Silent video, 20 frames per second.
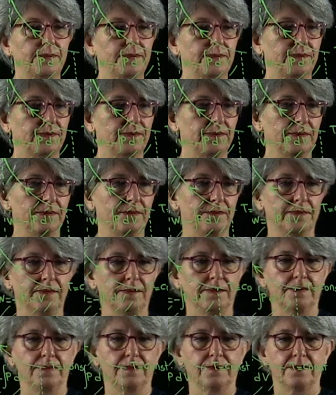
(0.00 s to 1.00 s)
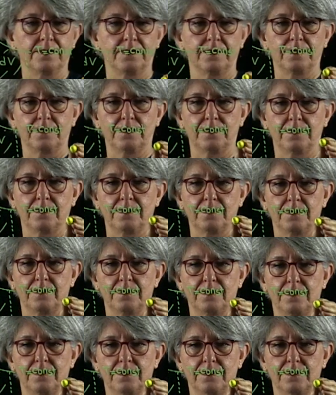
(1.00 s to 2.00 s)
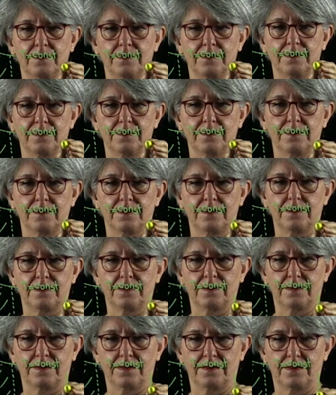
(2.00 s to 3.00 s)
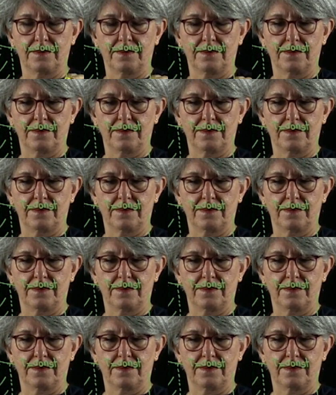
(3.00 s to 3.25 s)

[no speech]